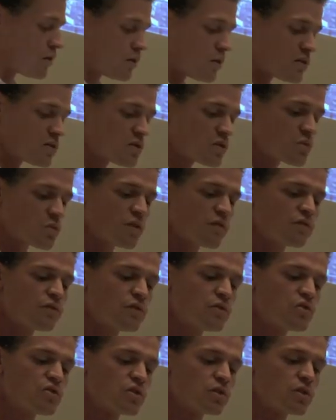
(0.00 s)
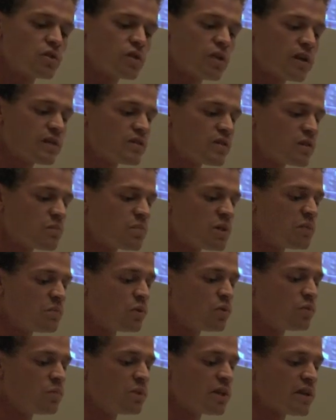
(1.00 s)
This is what Fallujah looked like to the
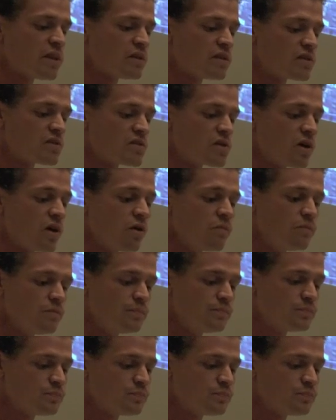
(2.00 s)
people who planned the assault.